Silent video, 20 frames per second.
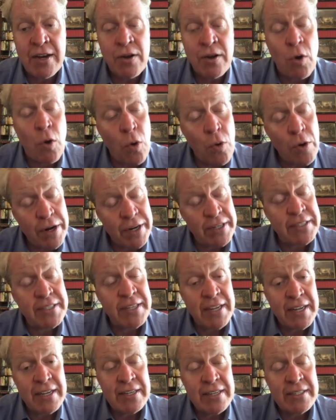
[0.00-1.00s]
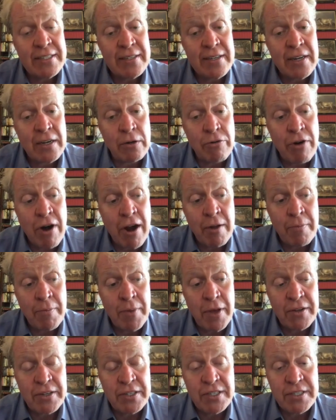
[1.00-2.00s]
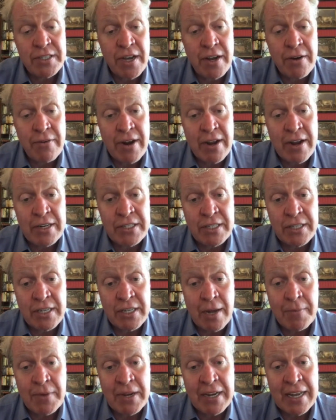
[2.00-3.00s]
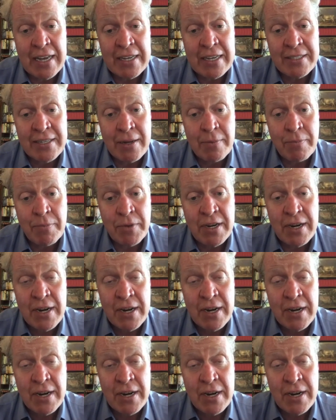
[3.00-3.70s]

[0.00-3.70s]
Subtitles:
orders his little rowing boat to turn around to come and get her. But